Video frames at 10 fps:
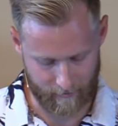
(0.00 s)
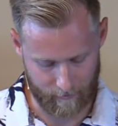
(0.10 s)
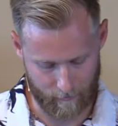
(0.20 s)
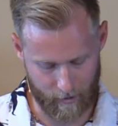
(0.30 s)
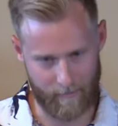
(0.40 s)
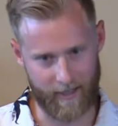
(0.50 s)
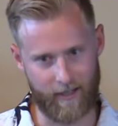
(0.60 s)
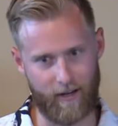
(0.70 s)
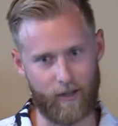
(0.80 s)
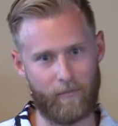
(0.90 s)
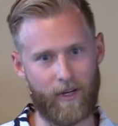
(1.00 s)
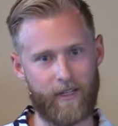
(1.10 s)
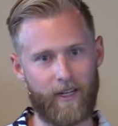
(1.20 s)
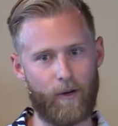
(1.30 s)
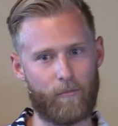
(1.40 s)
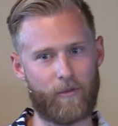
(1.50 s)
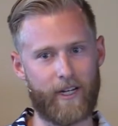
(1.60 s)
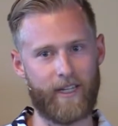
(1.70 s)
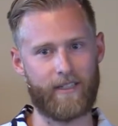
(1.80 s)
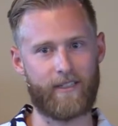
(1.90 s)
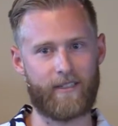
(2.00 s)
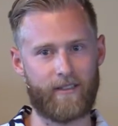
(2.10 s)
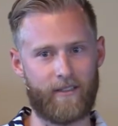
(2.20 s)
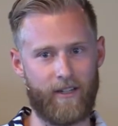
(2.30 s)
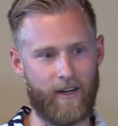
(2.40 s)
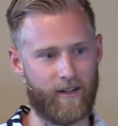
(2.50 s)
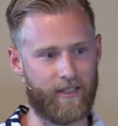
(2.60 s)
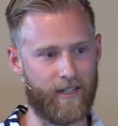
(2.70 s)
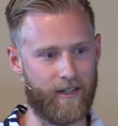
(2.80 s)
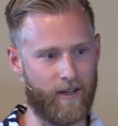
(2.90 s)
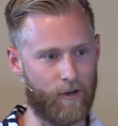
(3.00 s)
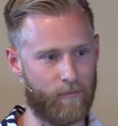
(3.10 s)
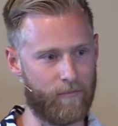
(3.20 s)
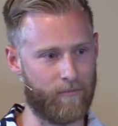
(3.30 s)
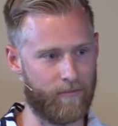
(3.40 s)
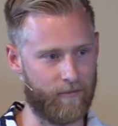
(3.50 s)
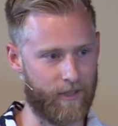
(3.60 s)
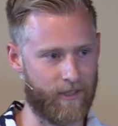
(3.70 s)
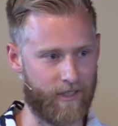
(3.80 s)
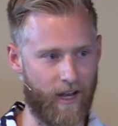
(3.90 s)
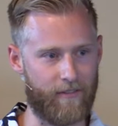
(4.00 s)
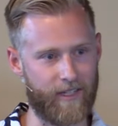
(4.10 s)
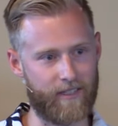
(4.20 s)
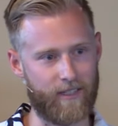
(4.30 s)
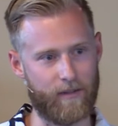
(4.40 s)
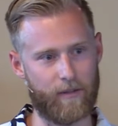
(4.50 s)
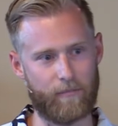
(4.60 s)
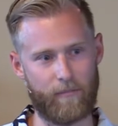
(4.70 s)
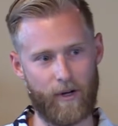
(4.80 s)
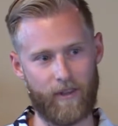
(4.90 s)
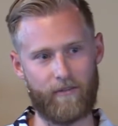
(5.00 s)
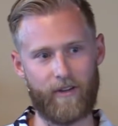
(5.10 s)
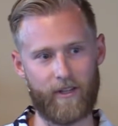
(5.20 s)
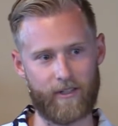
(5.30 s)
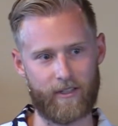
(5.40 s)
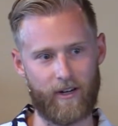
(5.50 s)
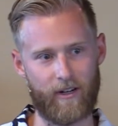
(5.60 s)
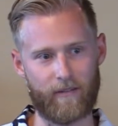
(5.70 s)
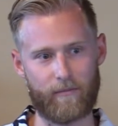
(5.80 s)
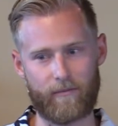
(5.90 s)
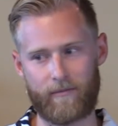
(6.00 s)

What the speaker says: would have been called upon to help bring his younger son home, which is obviously part of the father's heart,